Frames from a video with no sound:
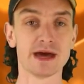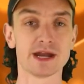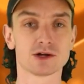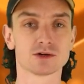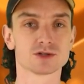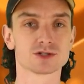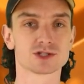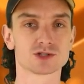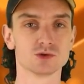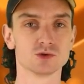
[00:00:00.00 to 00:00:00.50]

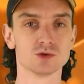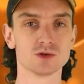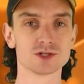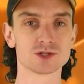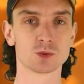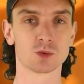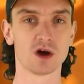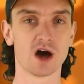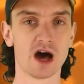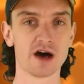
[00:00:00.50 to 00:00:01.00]
Medical
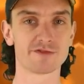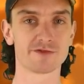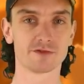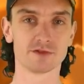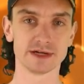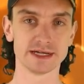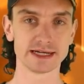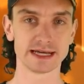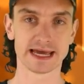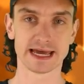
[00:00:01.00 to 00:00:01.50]
schools were
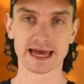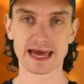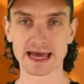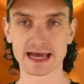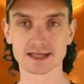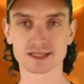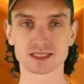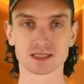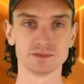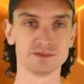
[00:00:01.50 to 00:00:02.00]
offering a
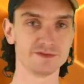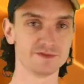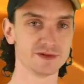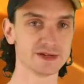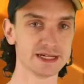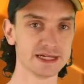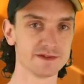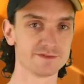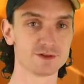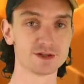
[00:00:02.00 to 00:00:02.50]
handsome
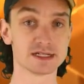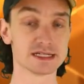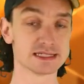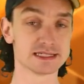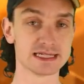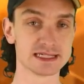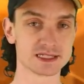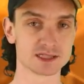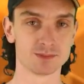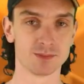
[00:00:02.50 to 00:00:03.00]
fee for
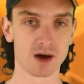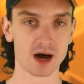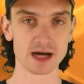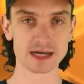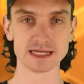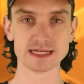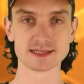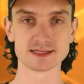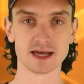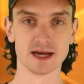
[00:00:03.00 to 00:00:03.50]
deceased
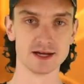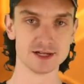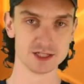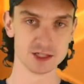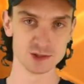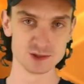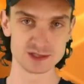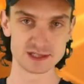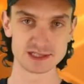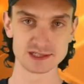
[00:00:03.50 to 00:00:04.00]
bodies
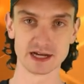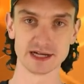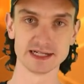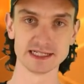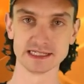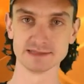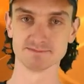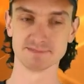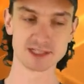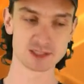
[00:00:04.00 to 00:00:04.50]
to
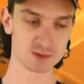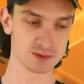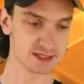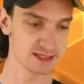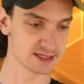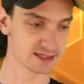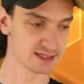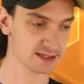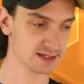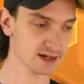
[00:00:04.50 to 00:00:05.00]
study. This
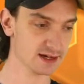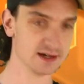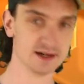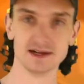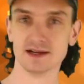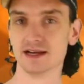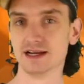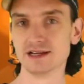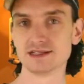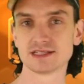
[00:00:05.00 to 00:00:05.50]
was
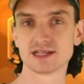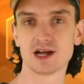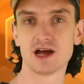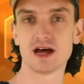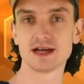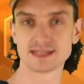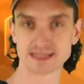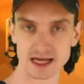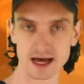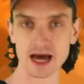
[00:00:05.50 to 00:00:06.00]
this is an
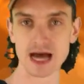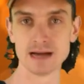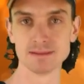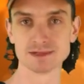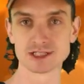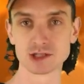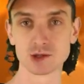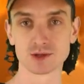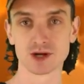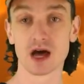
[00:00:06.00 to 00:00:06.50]
odd time.
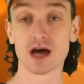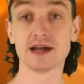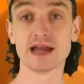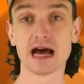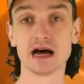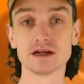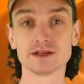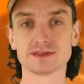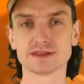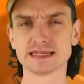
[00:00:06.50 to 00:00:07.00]
So an
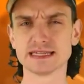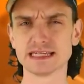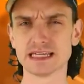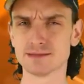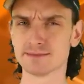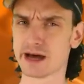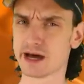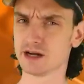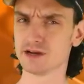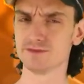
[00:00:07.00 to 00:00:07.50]
unhealthy
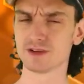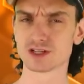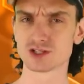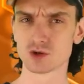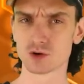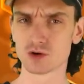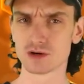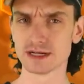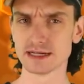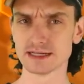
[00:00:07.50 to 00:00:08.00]
amount of
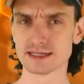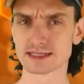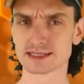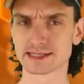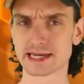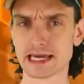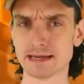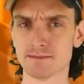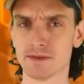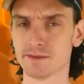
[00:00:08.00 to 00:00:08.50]
Victorians
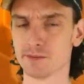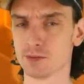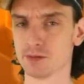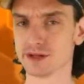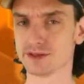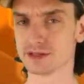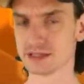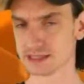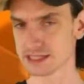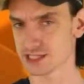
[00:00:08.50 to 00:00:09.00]
came up
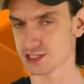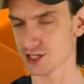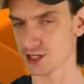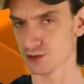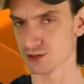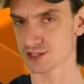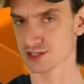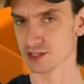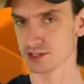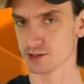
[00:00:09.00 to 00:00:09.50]
with this
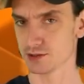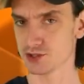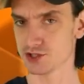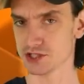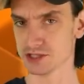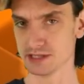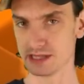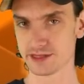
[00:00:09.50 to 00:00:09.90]
new solution.